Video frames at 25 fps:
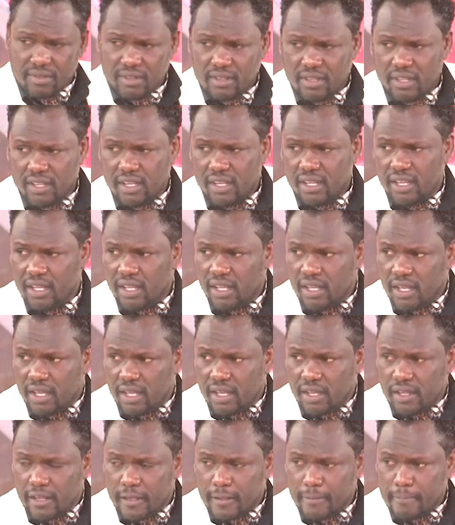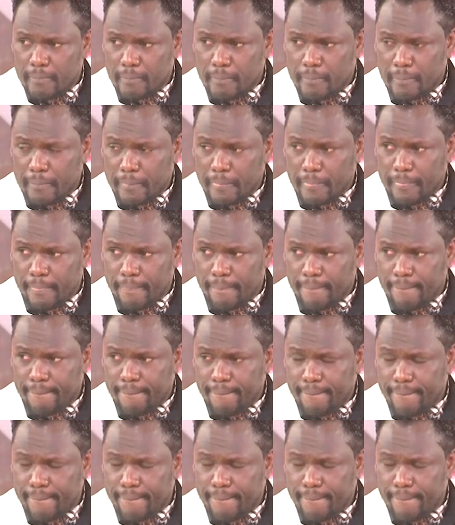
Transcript: [no speech]